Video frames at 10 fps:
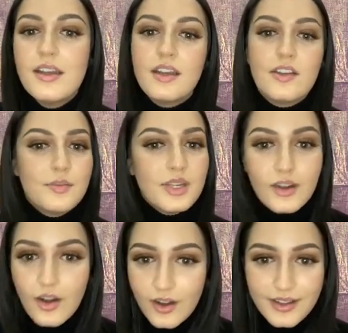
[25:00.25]
Give me a
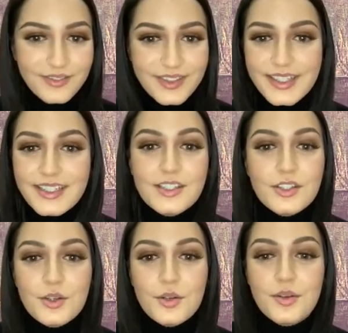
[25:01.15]
call if you need
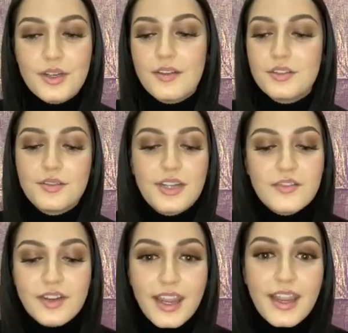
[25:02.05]
to, and I'll do whatever
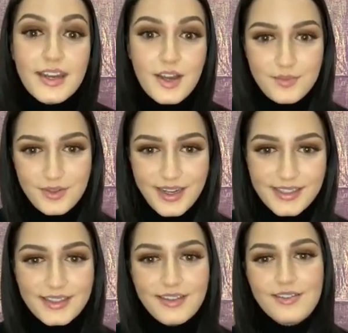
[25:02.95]
I can to help you guys out.